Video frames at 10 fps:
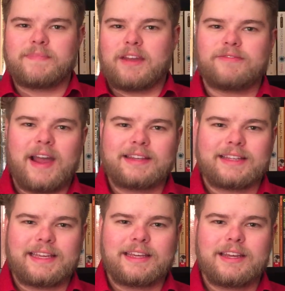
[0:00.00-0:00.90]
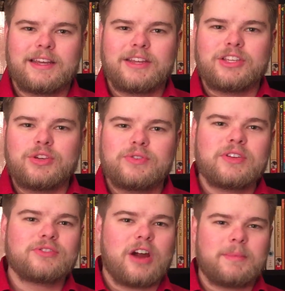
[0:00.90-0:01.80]
And finally,
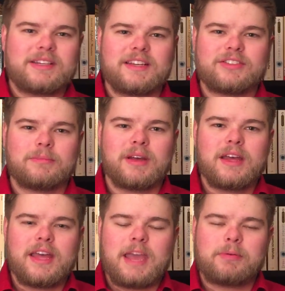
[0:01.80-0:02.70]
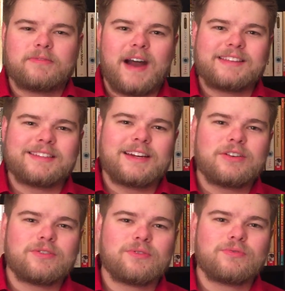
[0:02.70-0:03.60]
Using Dramatism, it provides an
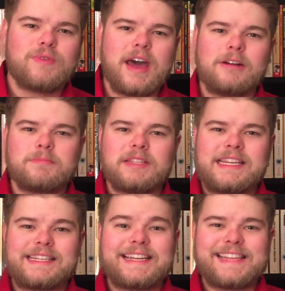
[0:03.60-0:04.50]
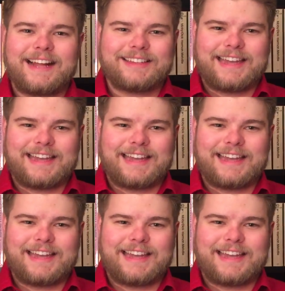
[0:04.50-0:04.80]
incredibly detailed